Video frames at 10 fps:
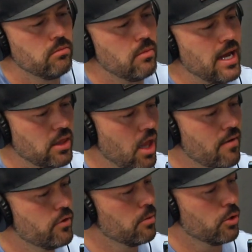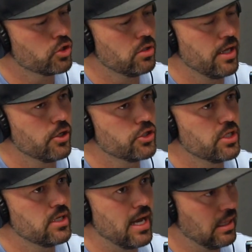I love commercial
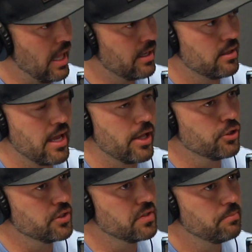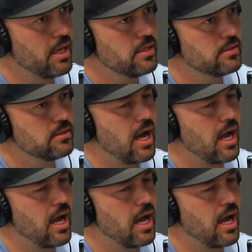energy. I like the energy space.